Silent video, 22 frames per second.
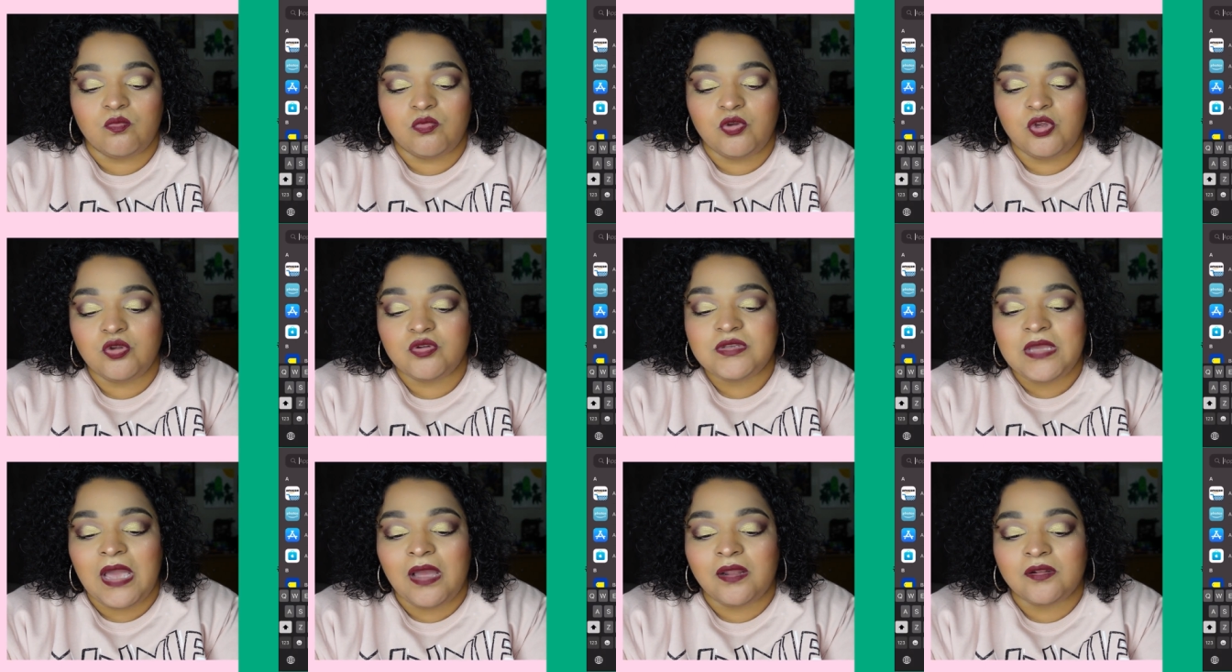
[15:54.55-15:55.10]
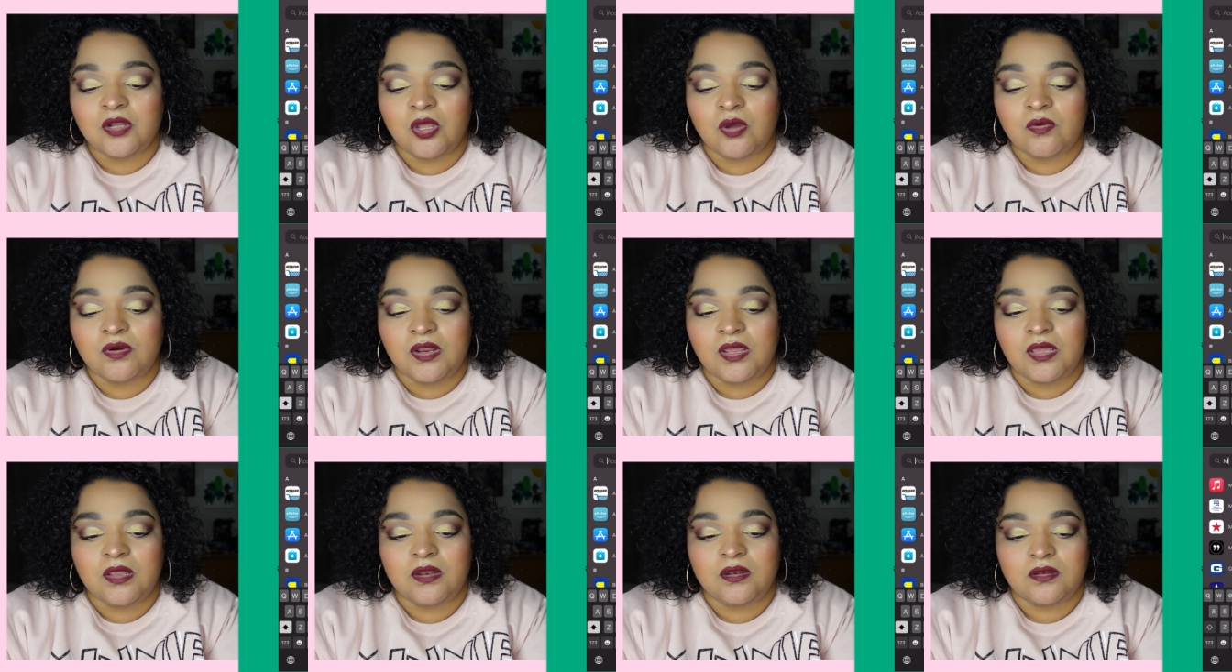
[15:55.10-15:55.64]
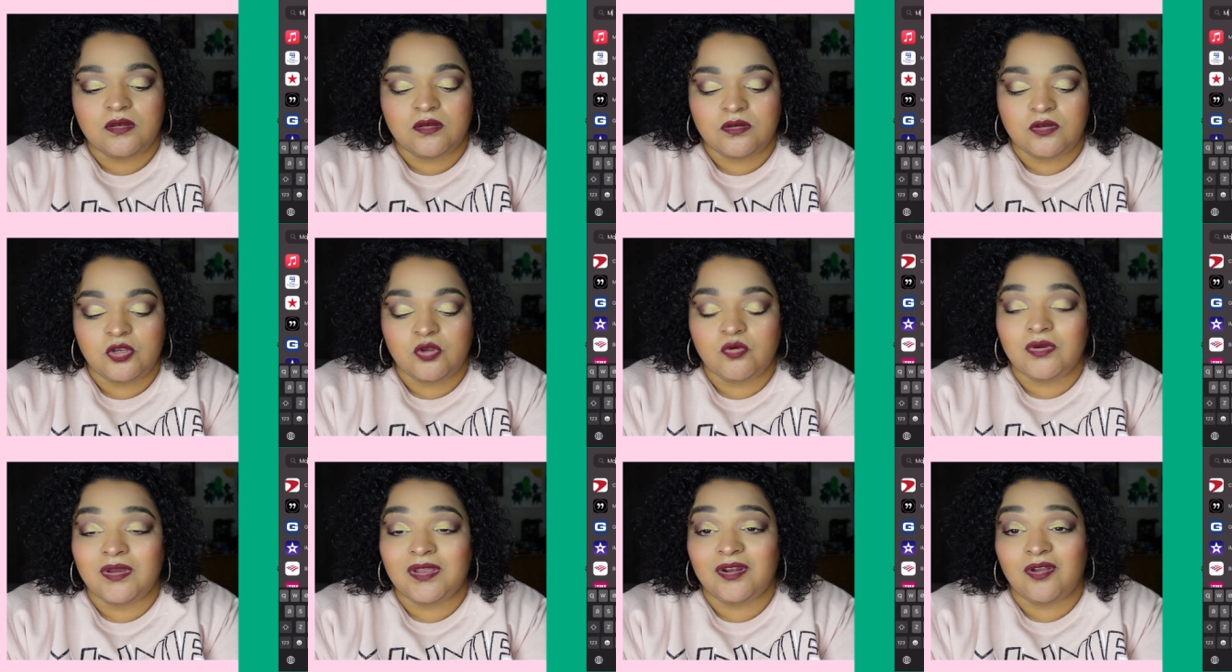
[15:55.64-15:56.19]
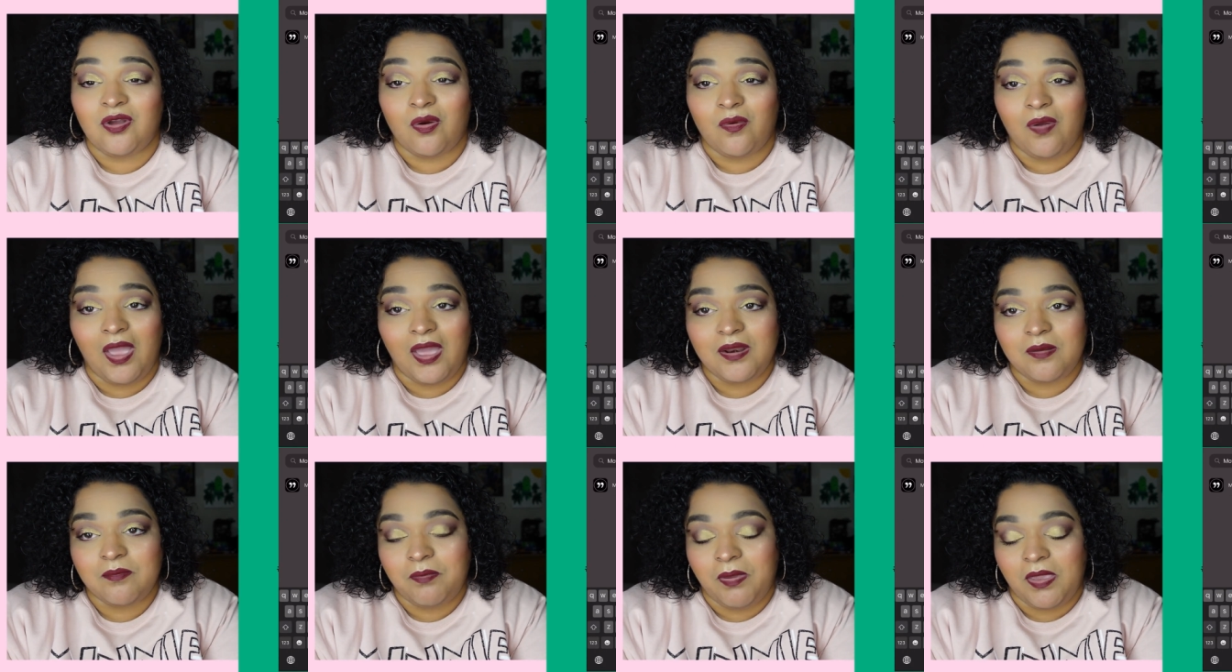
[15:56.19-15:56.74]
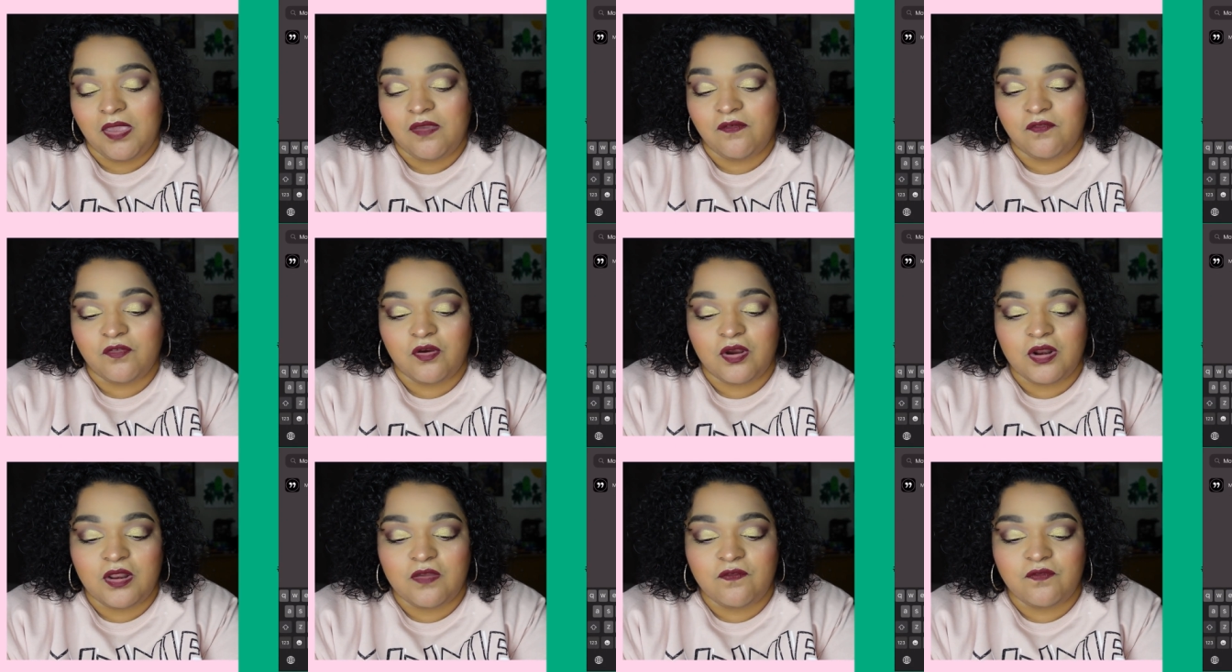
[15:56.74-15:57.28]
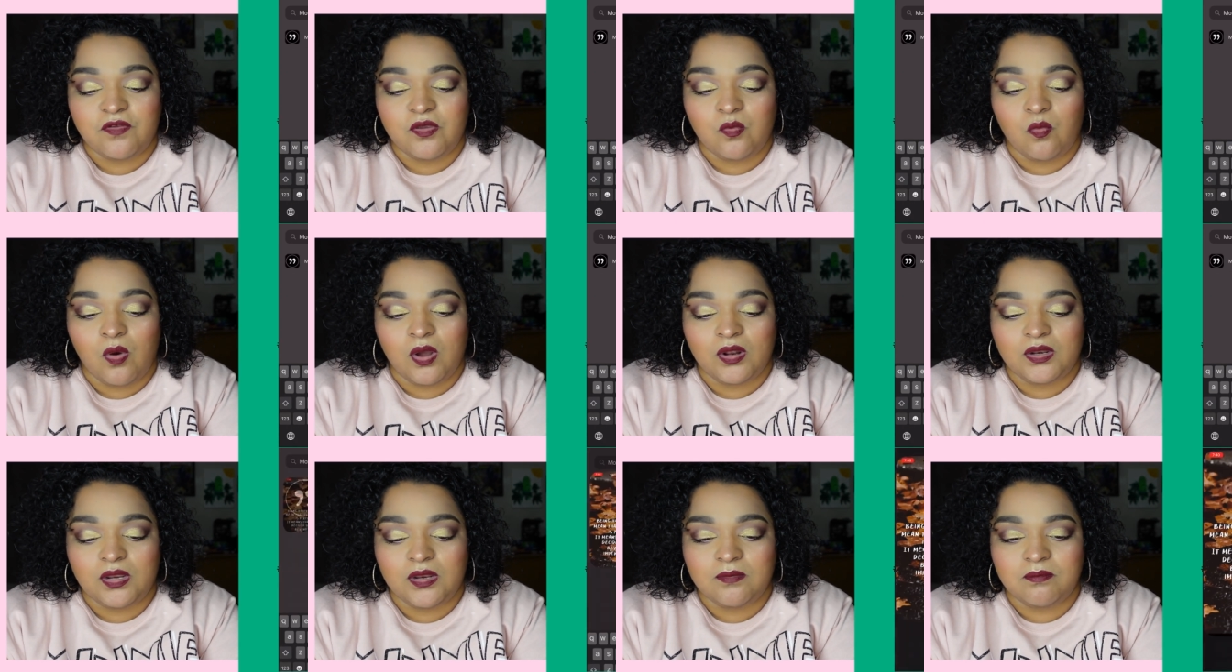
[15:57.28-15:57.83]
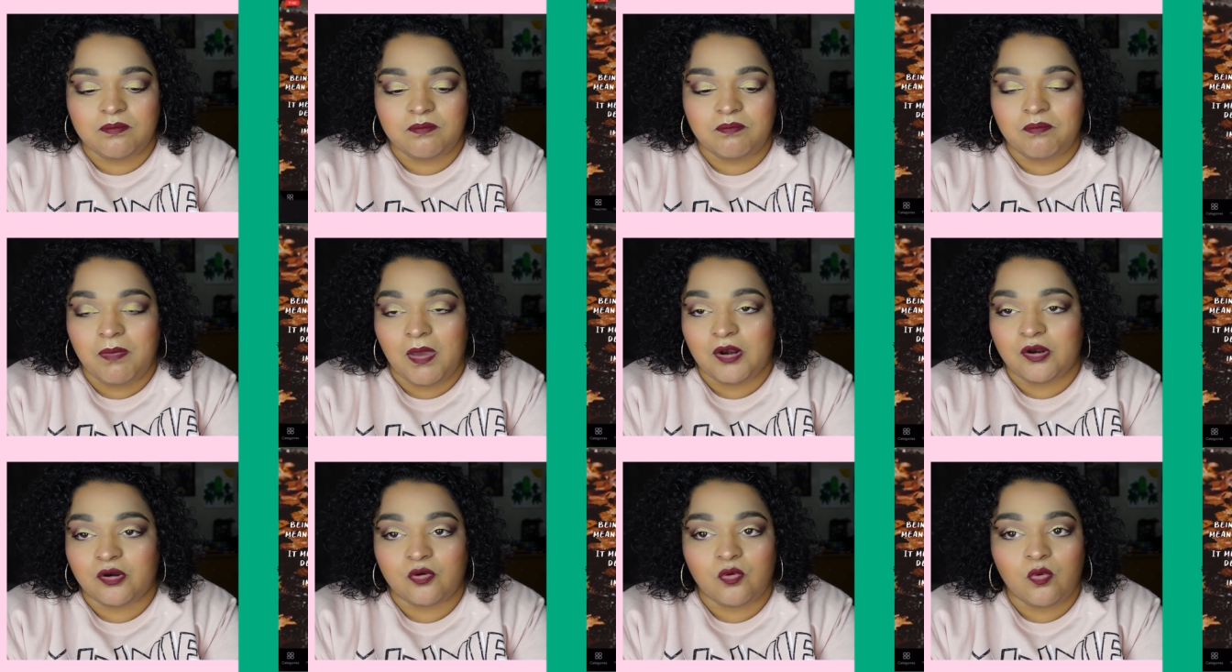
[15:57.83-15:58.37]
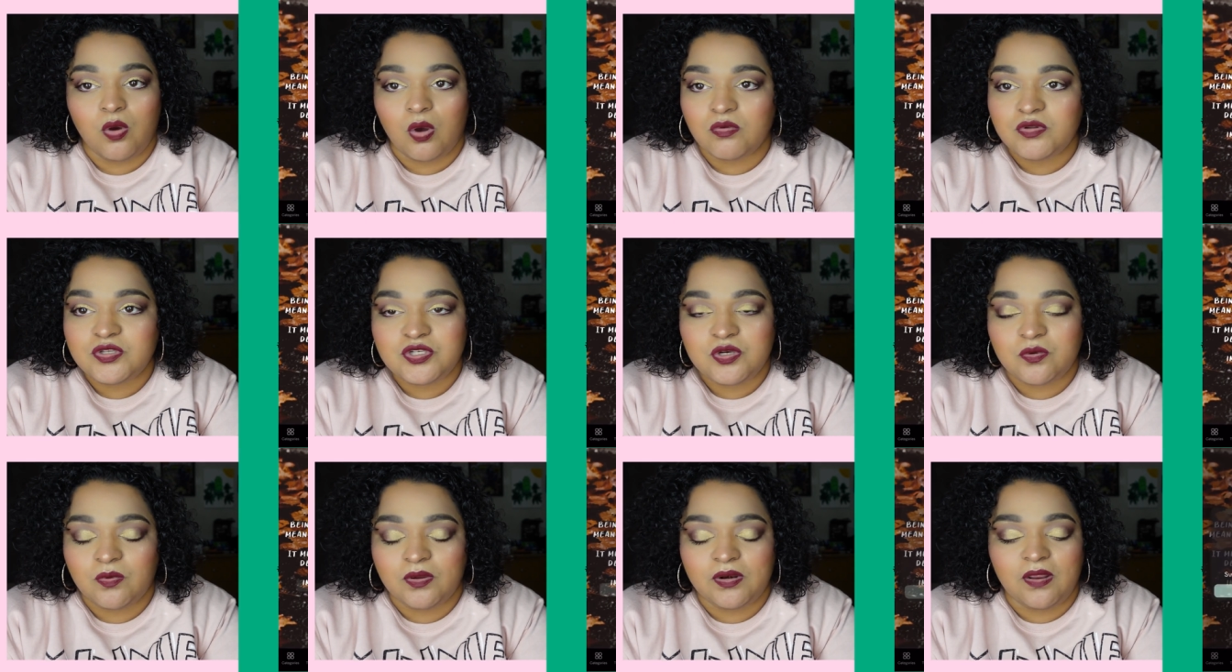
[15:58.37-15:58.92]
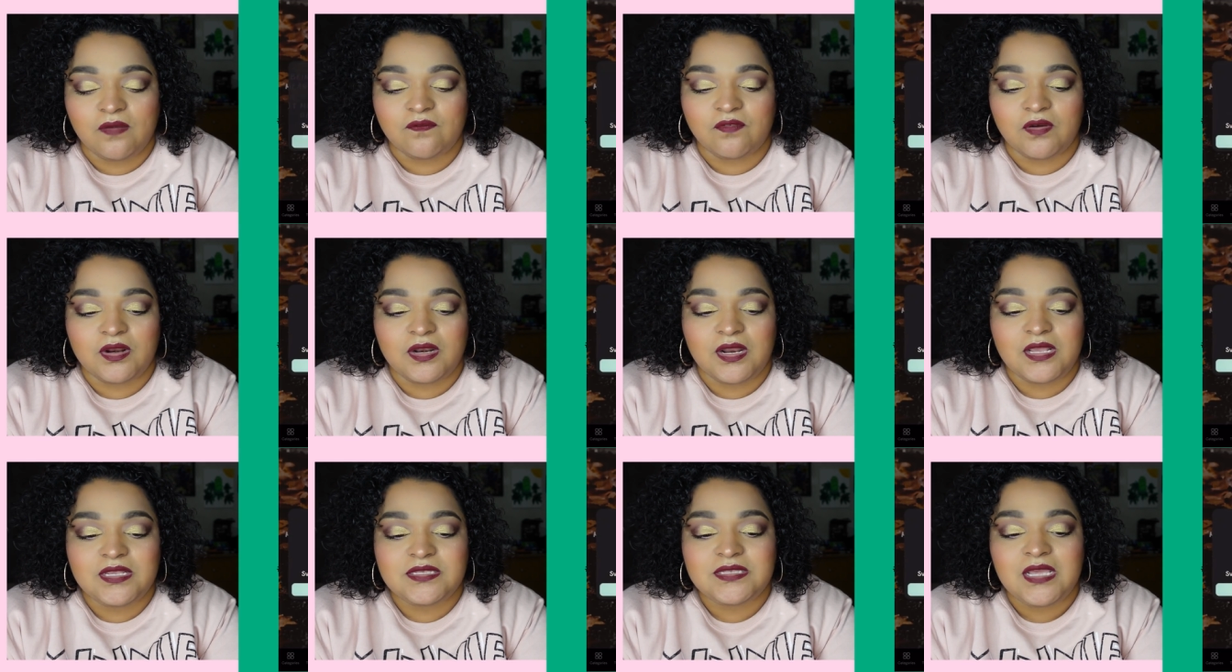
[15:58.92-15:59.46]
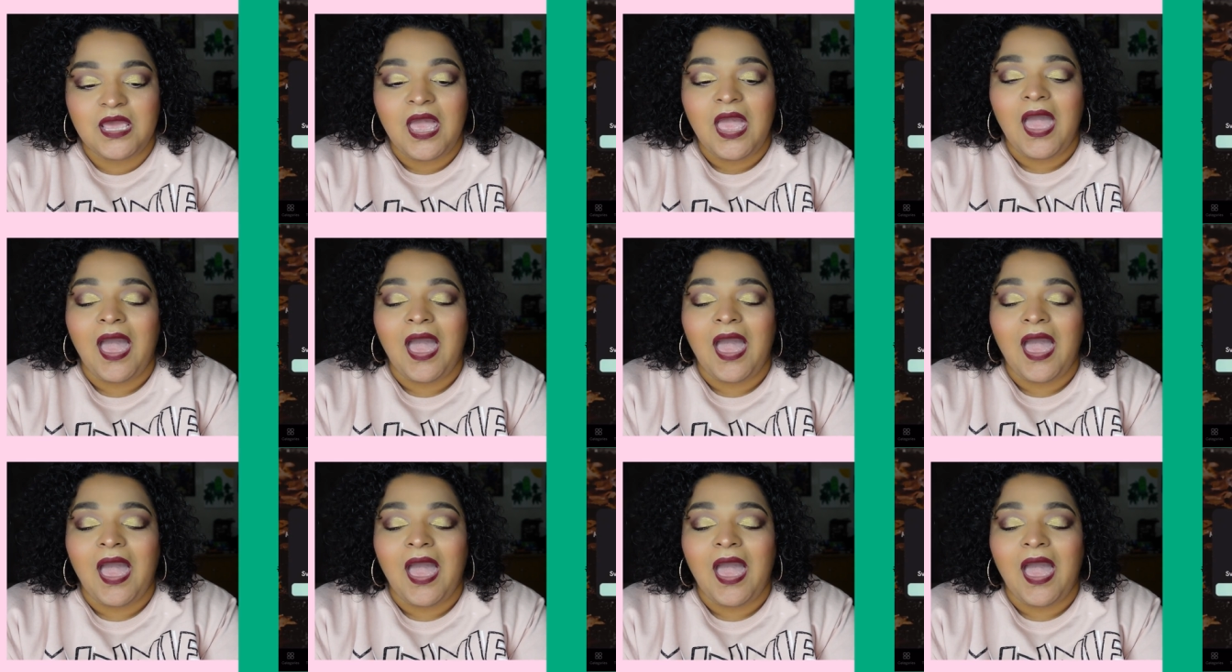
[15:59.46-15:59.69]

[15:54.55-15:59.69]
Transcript: you download it, you can go ahead and pay for it if you wanted better quotes or whatever it is.